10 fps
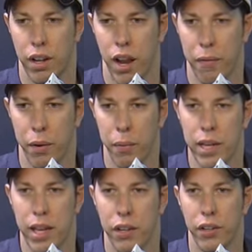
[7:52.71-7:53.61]
every
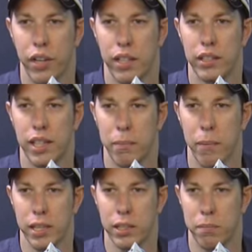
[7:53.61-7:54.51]
weekend you're going to see the
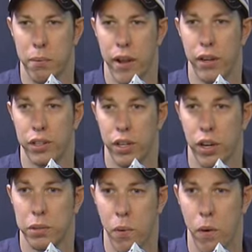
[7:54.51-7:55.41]
best players in
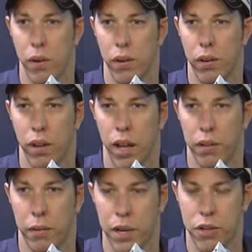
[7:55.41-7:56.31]
our sport
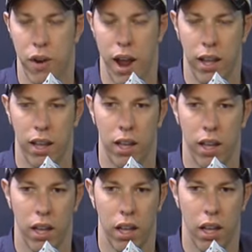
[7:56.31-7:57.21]
at the racetrack.
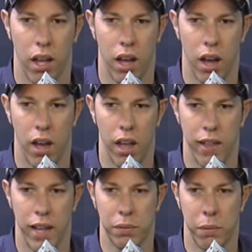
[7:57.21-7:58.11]

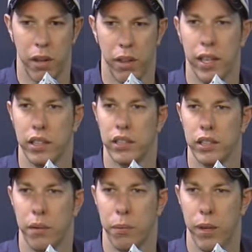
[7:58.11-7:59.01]
And that's one of the things
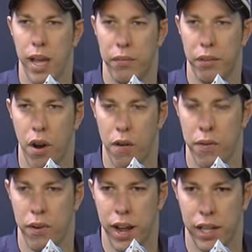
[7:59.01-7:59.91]
that we have to
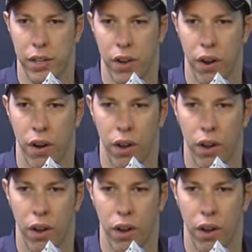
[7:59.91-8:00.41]
offer in NASCAR.